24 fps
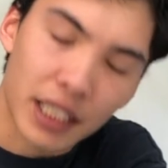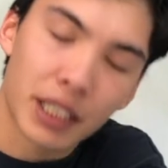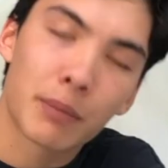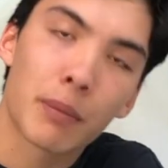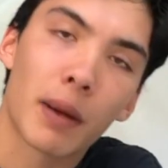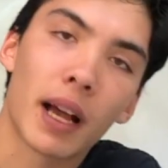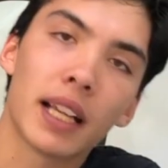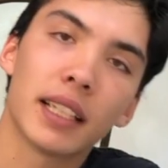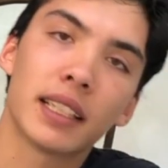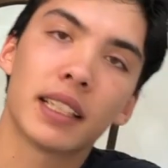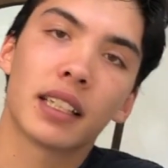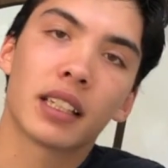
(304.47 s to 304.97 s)

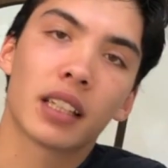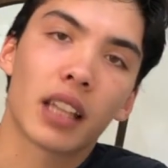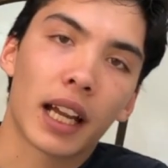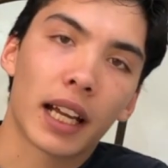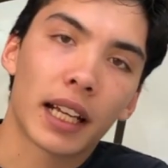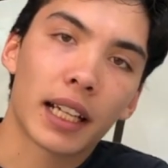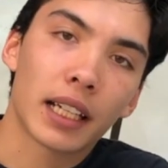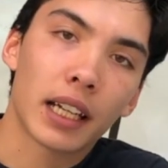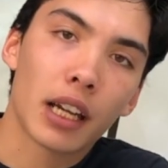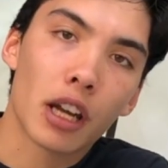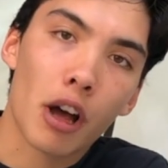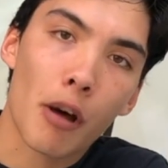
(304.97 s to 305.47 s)
spices
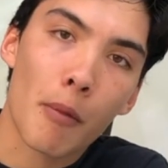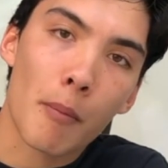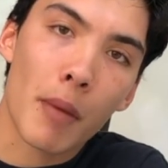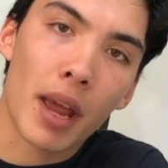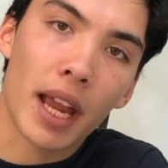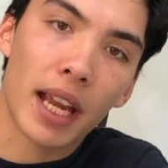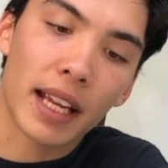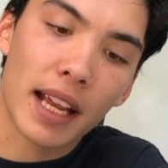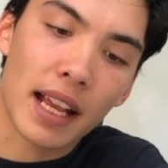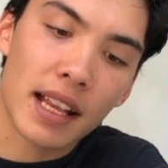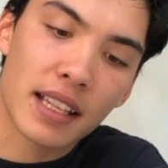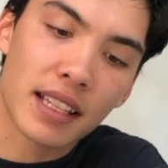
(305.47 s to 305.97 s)
like
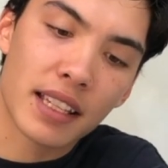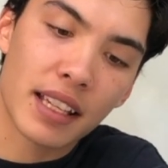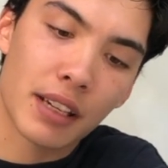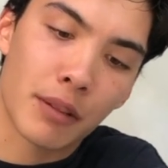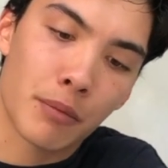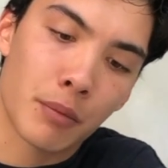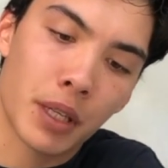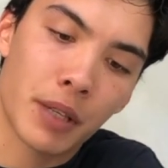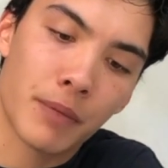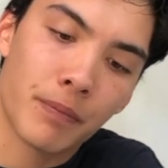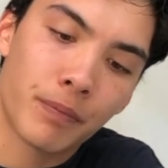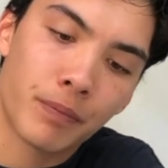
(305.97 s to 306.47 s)
nutmeg and
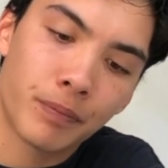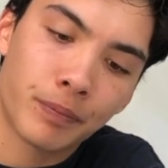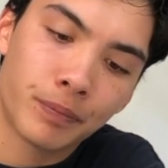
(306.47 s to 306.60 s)
cinnamon.